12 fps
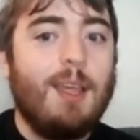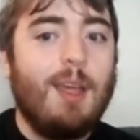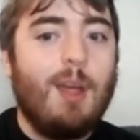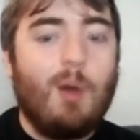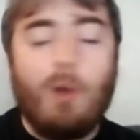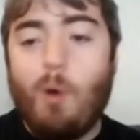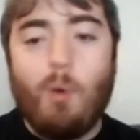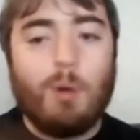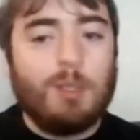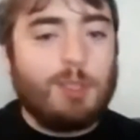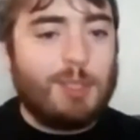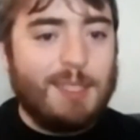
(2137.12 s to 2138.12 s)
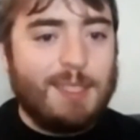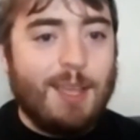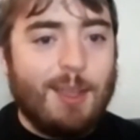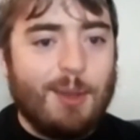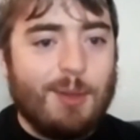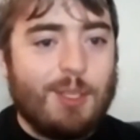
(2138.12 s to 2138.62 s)
oh, we're just going to sell
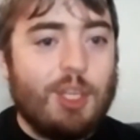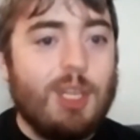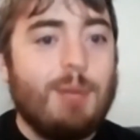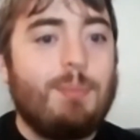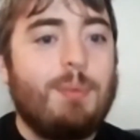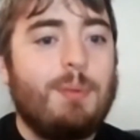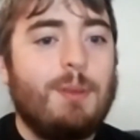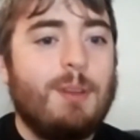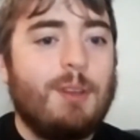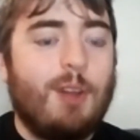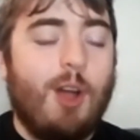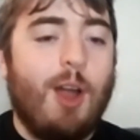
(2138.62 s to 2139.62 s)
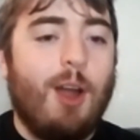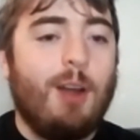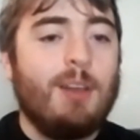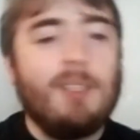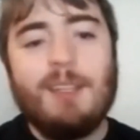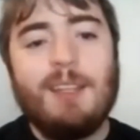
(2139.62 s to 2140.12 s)
you a cheap car
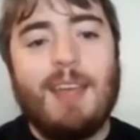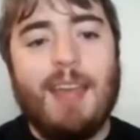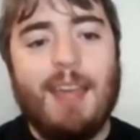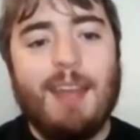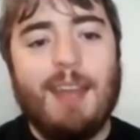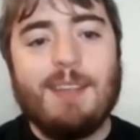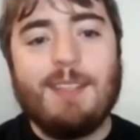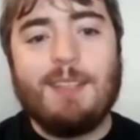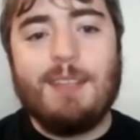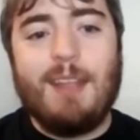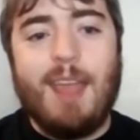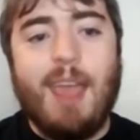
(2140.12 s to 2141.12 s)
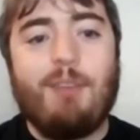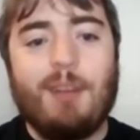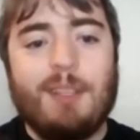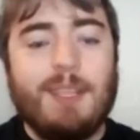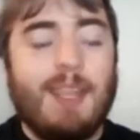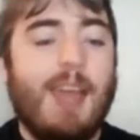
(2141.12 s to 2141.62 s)
and
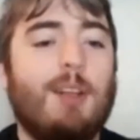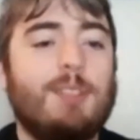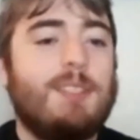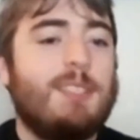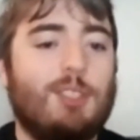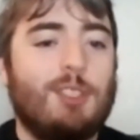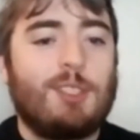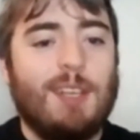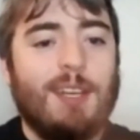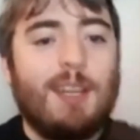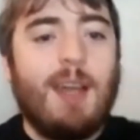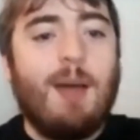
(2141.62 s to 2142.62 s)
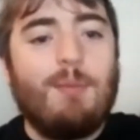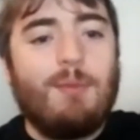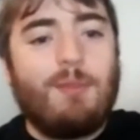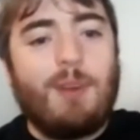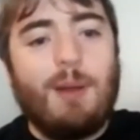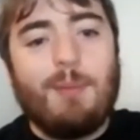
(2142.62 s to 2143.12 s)
everything else is just going to come
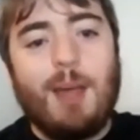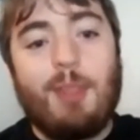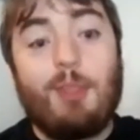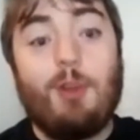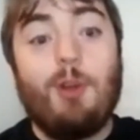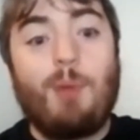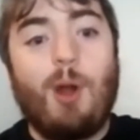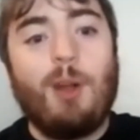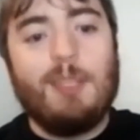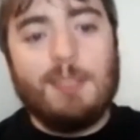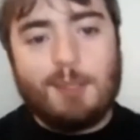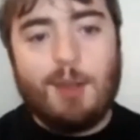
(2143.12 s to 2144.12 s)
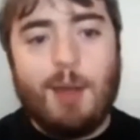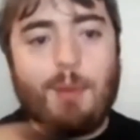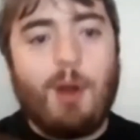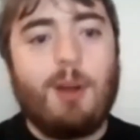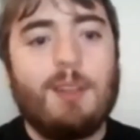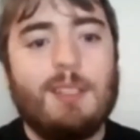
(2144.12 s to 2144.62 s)
from a third party that's not
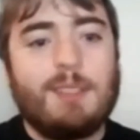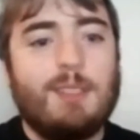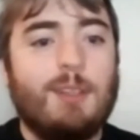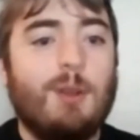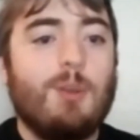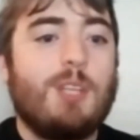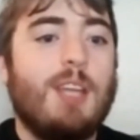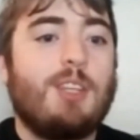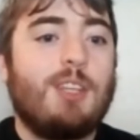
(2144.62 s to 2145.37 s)
part of this negotiation.